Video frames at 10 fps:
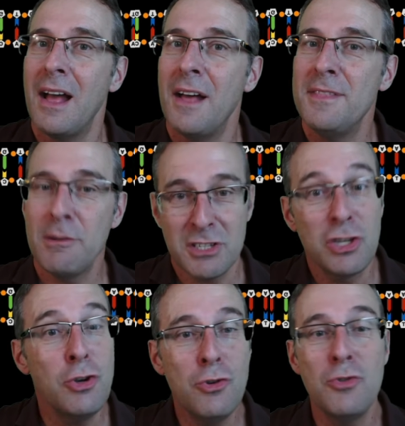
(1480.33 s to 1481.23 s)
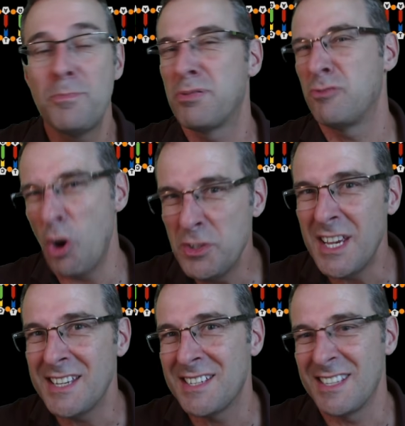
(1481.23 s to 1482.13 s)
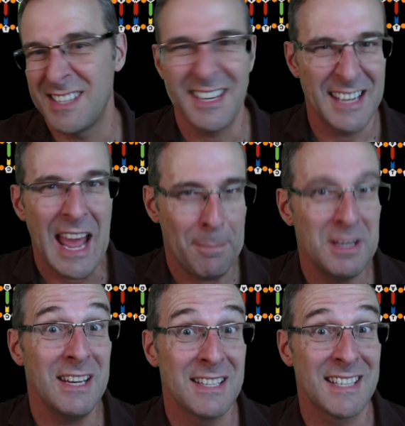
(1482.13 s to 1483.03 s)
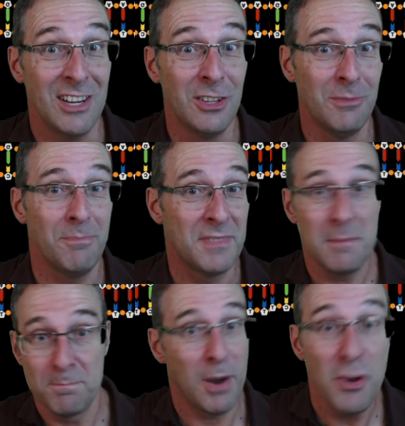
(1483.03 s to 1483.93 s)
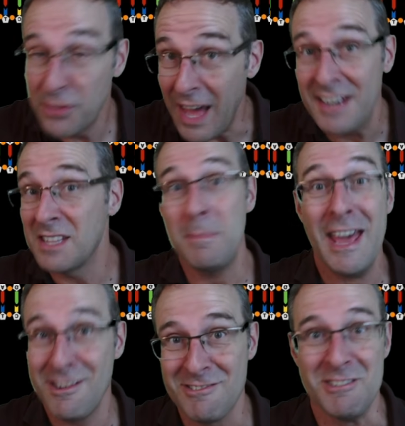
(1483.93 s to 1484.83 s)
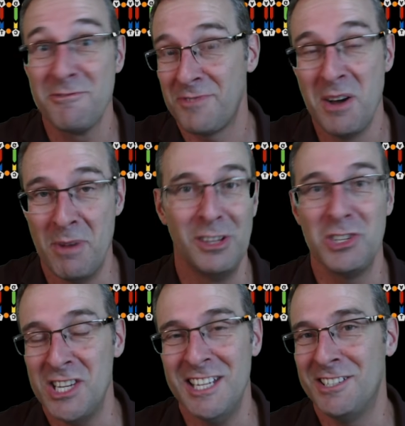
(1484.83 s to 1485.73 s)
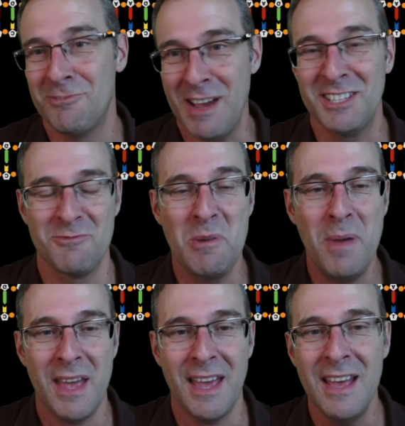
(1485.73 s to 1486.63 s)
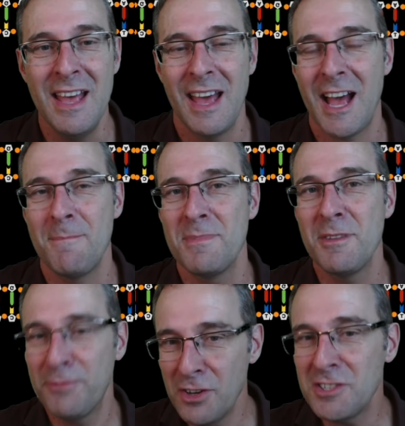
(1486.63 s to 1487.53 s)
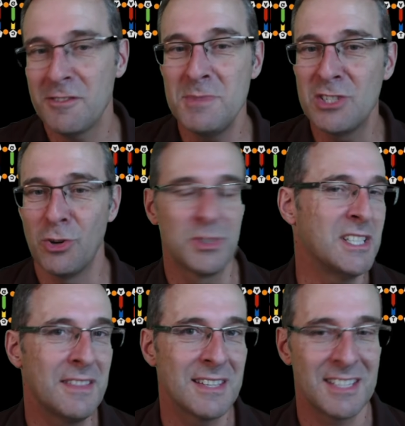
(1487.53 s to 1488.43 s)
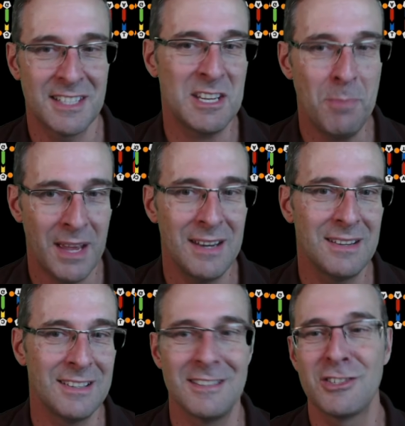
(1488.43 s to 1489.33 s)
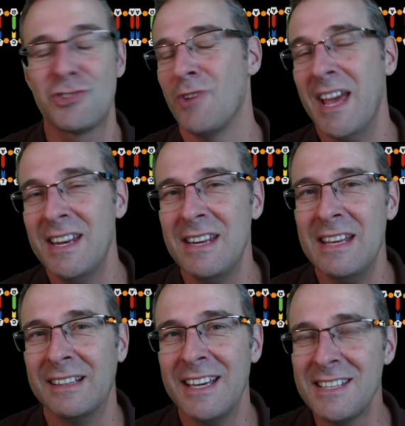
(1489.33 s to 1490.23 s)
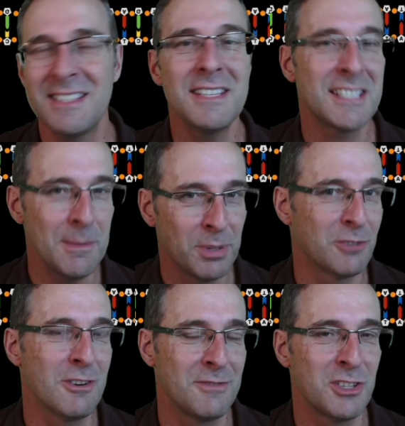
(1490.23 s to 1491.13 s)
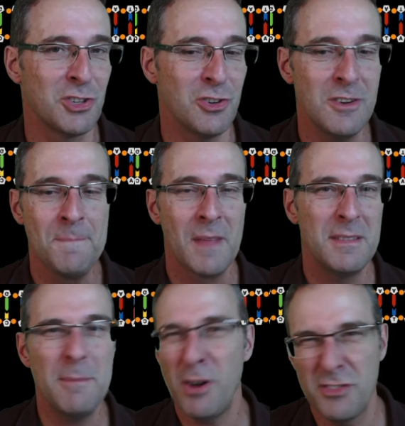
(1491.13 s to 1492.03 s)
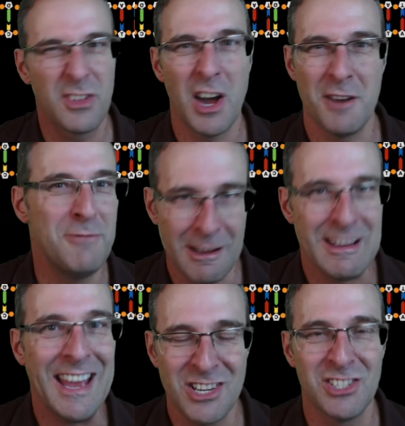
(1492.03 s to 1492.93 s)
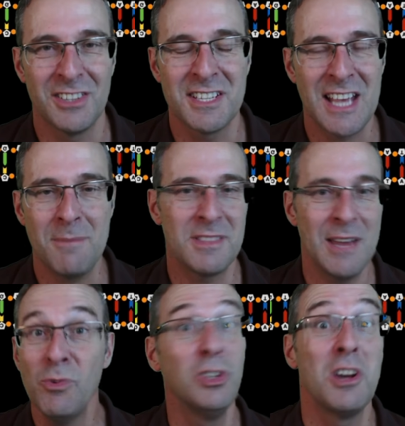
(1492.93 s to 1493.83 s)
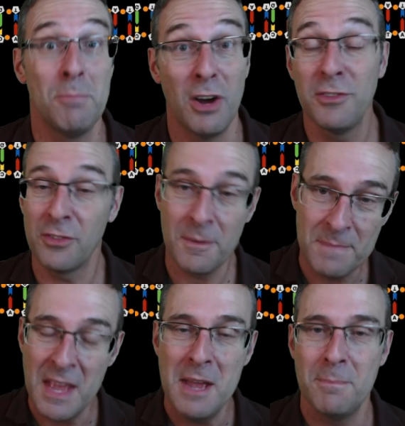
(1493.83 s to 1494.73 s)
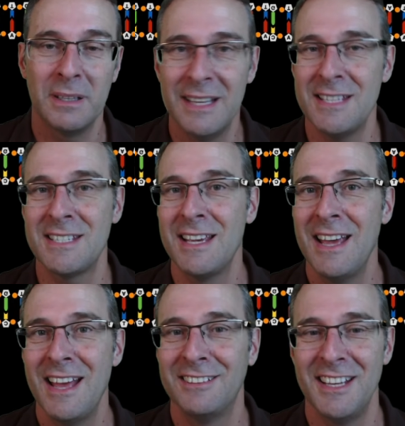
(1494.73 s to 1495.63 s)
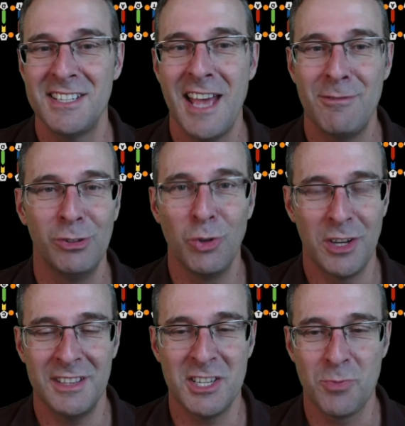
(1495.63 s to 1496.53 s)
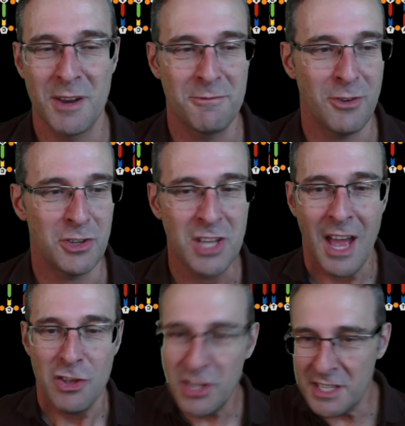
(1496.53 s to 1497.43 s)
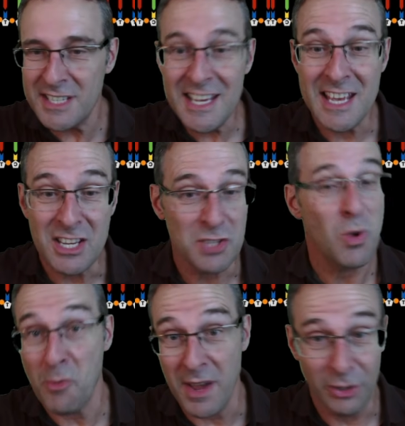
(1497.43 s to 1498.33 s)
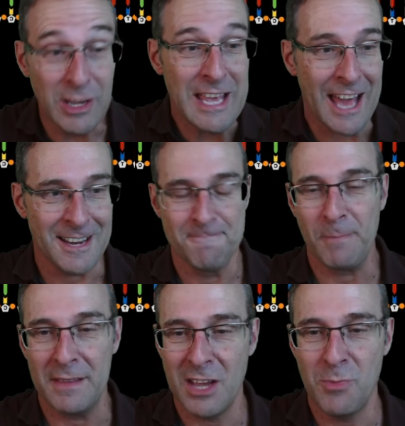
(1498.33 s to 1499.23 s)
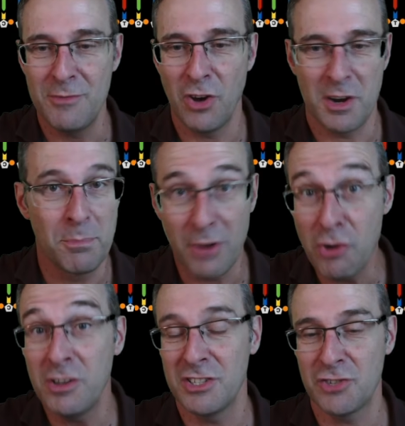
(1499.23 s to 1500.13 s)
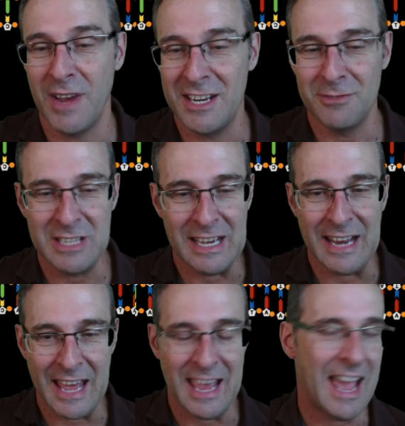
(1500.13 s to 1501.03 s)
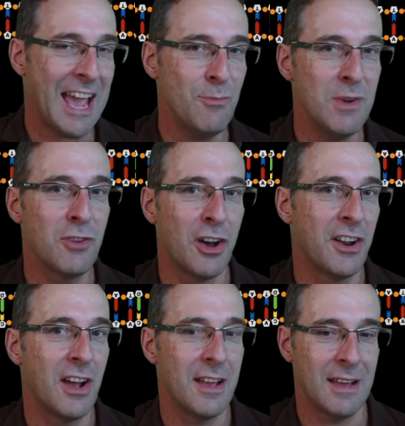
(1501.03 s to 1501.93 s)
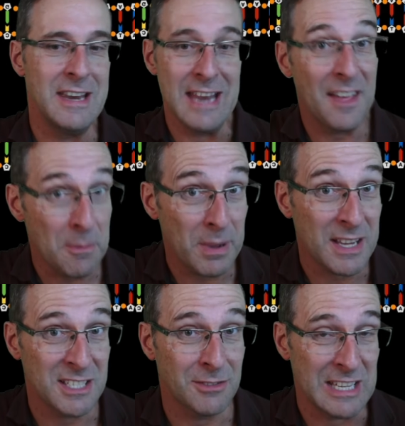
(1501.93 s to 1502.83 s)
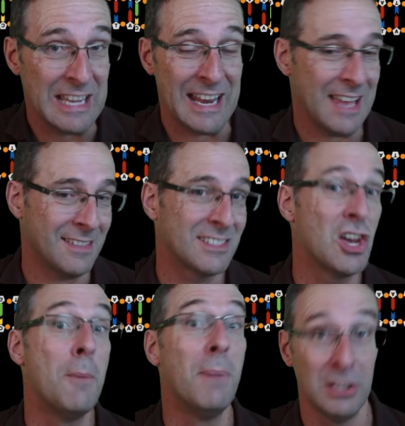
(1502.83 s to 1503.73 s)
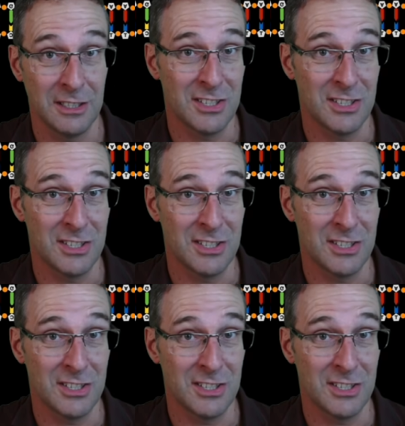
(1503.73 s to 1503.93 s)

There are 2 processes that can happen in a cell, both under the banner of homology-directed repair. The first of them is called synthesis-dependent strand annealing. It's the simpler of the 2. They're both kind of variations on the same thing. We'll look at both of them, but let's let's have a look at this one first. You can see here, just while we're looking at it, that we've got a broken strand of DNA and we've got another piece of DNA that's homologous